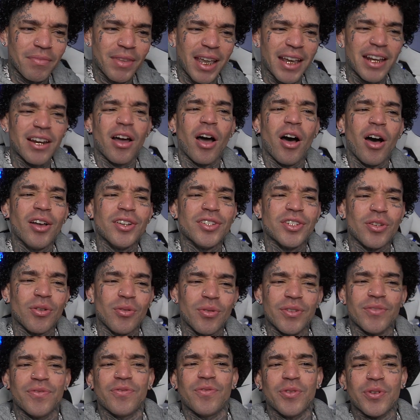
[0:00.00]
And also,
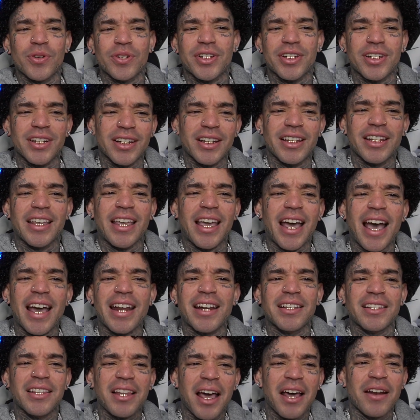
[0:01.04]
unfortunately, I had
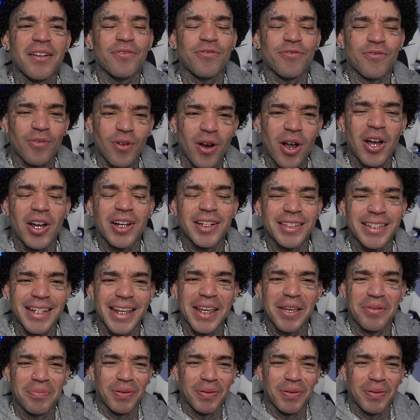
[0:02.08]
a lot of fraud take